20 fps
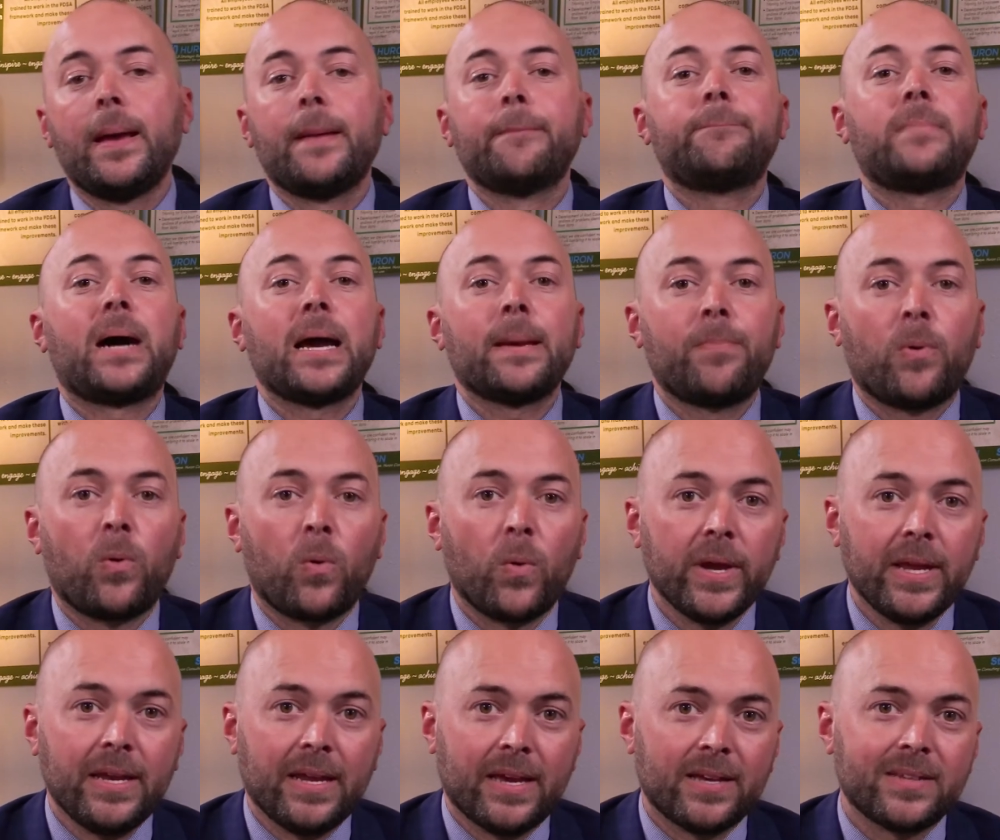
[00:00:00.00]
My
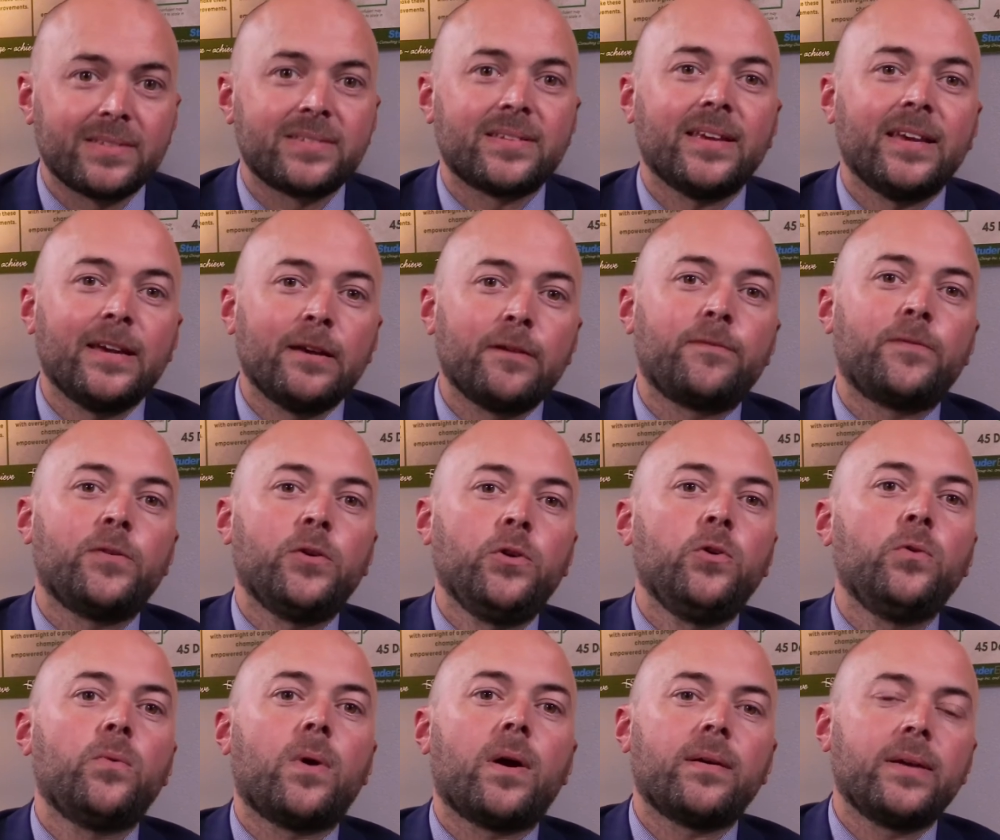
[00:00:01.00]
point is, if
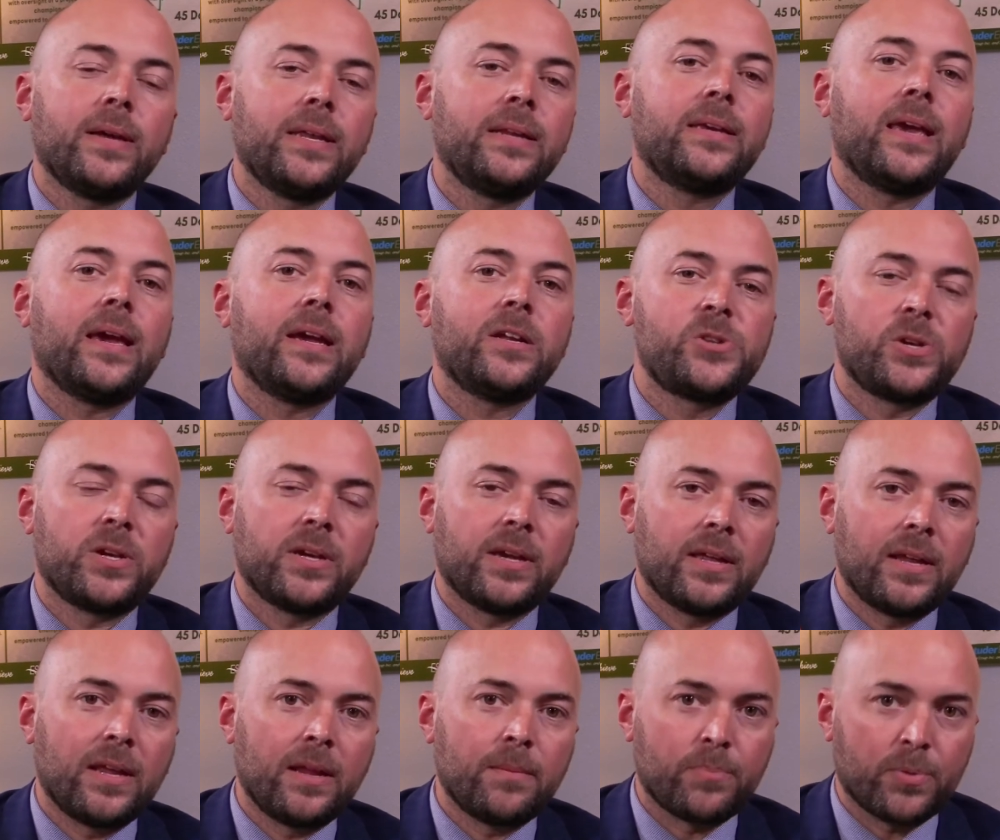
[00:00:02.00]
you are engaging in
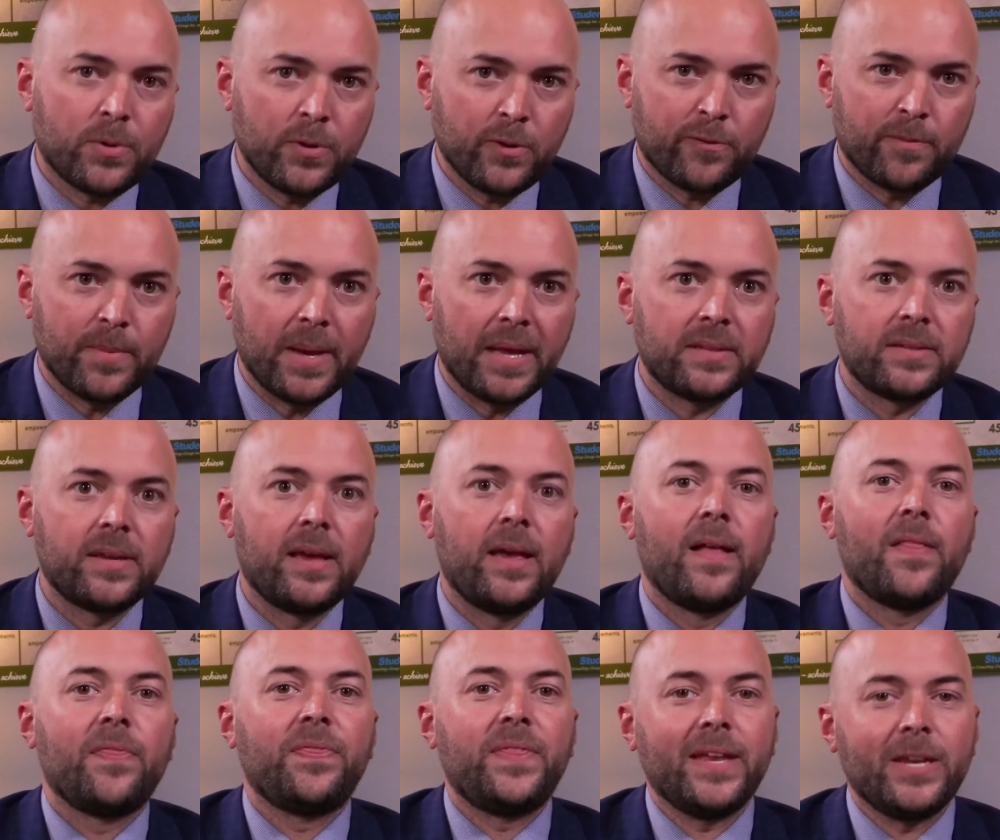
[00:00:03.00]
improvement,
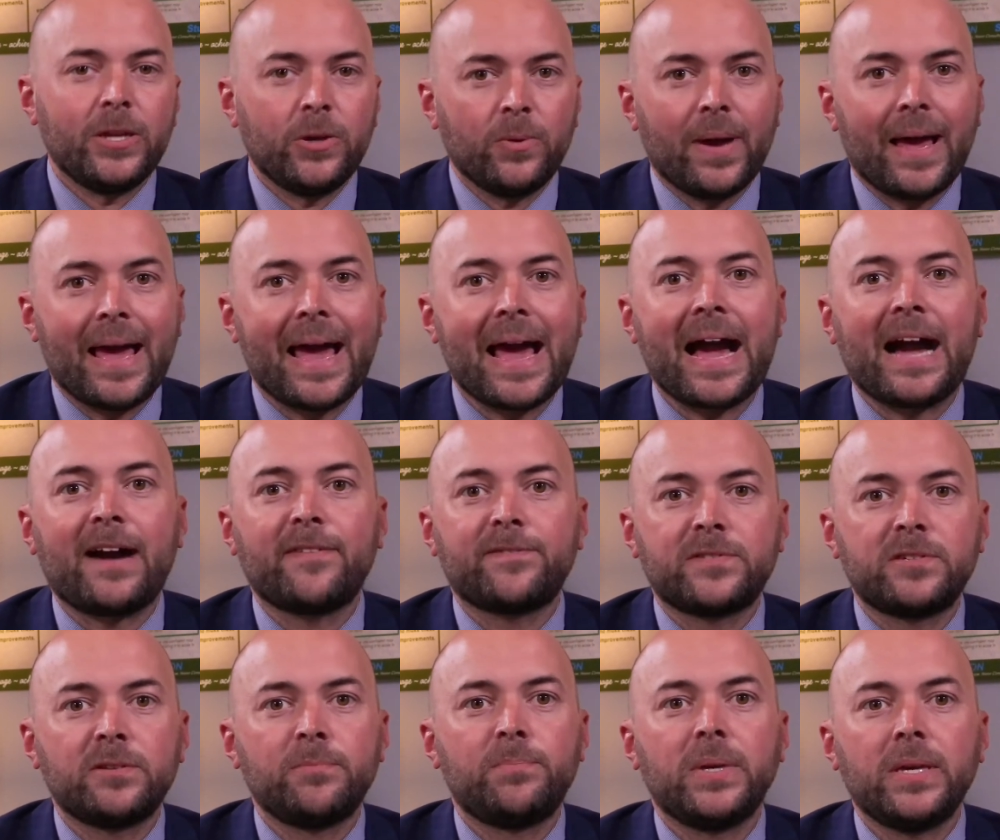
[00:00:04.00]
then you have
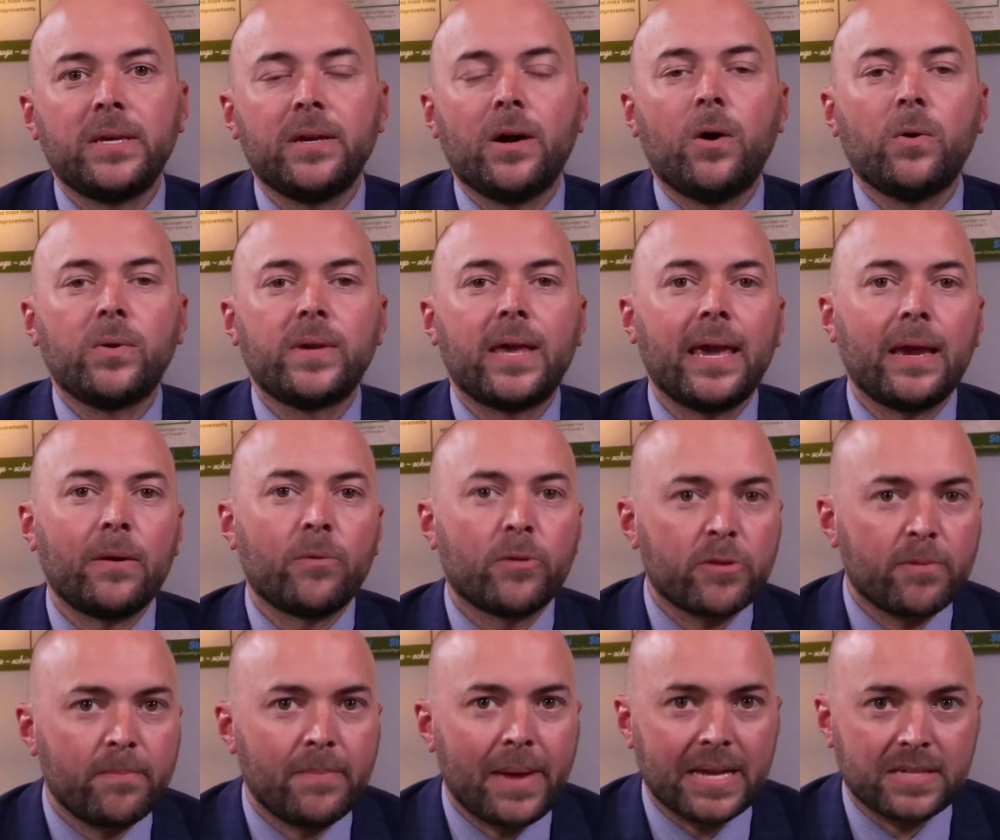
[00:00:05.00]
to be okay
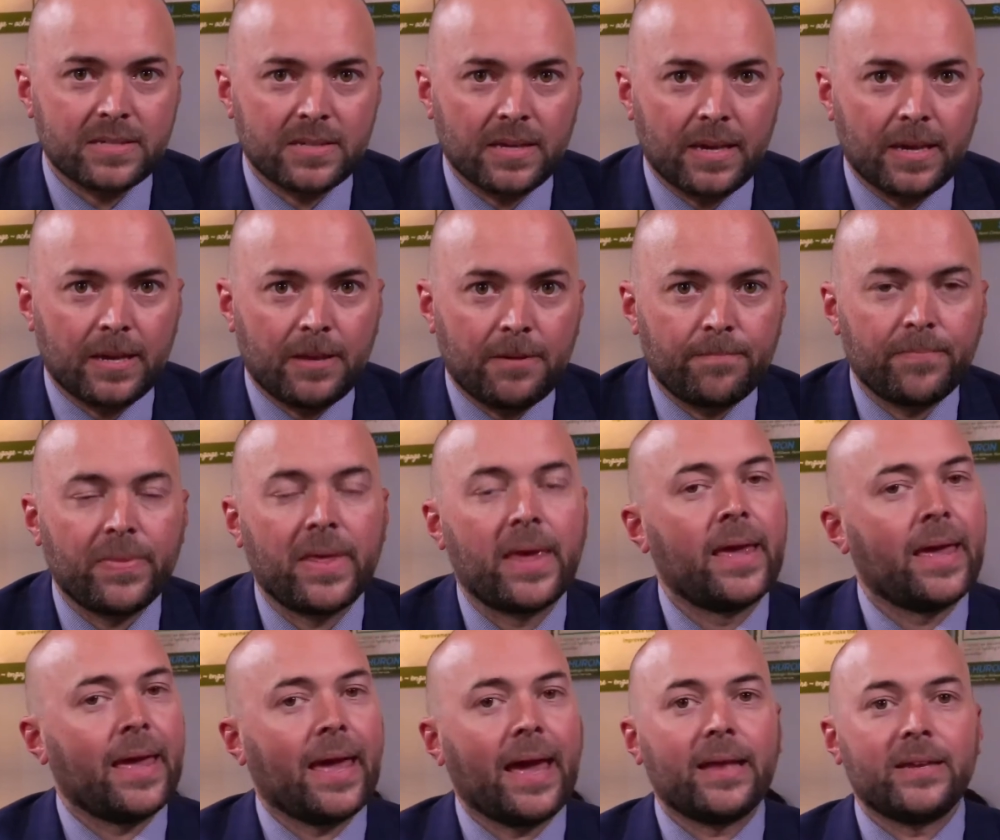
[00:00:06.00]
with messy,
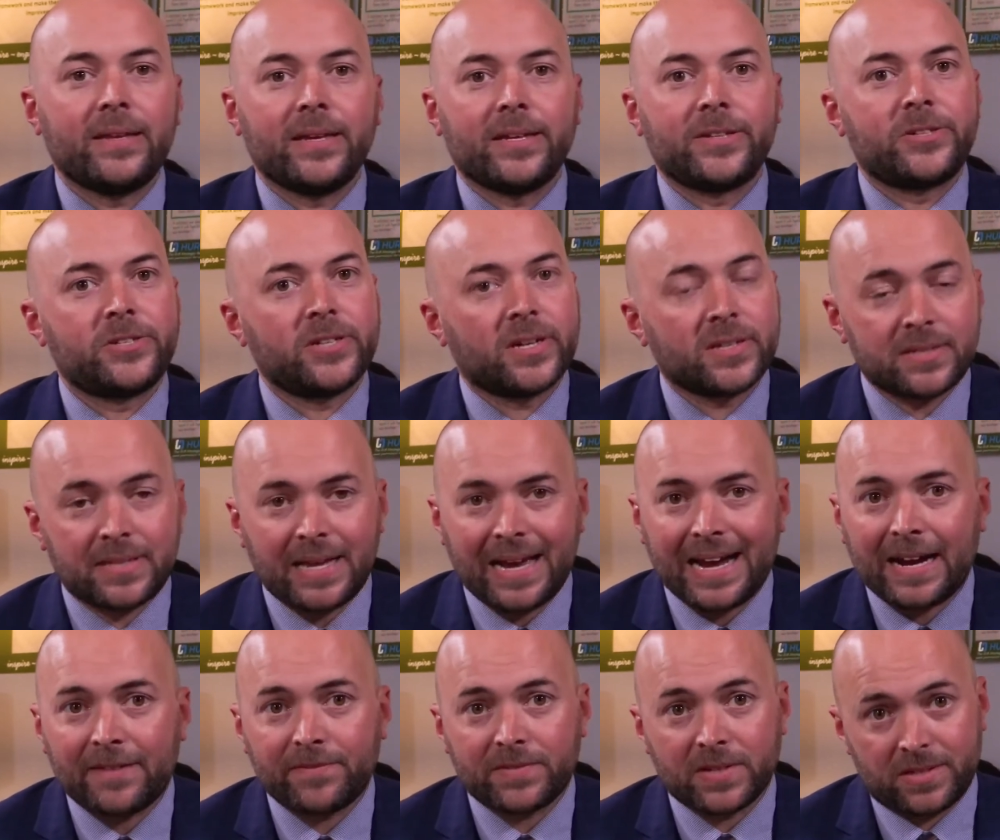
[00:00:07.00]
and you just
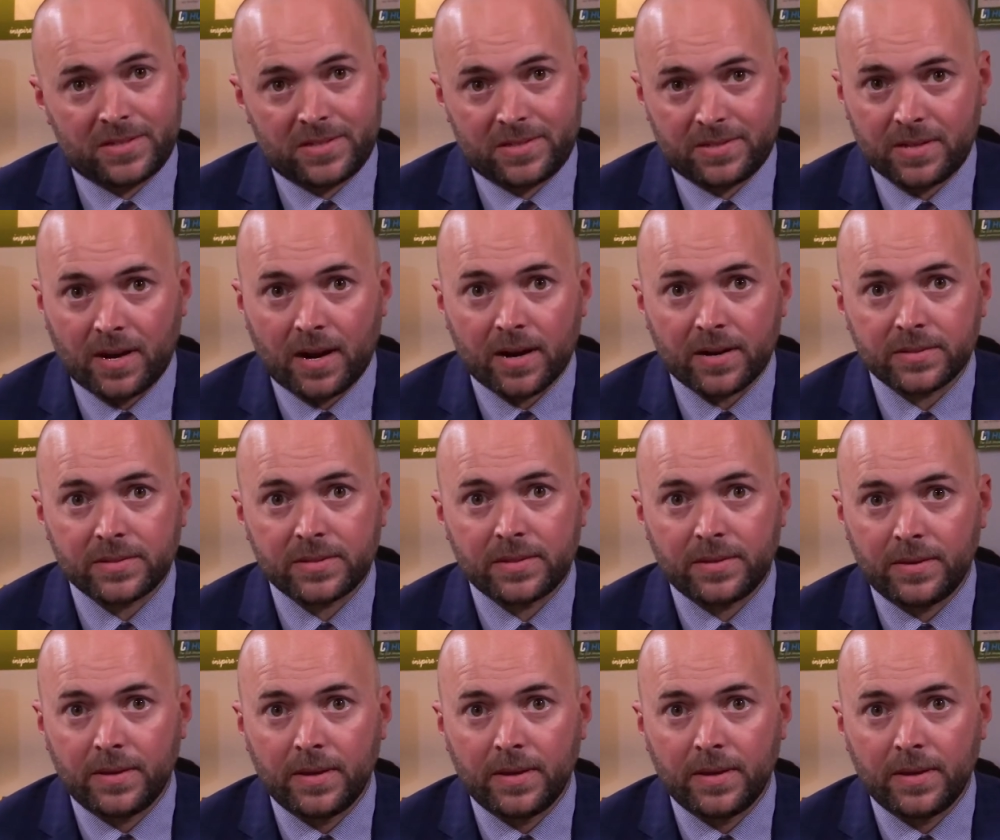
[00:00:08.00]
have to start.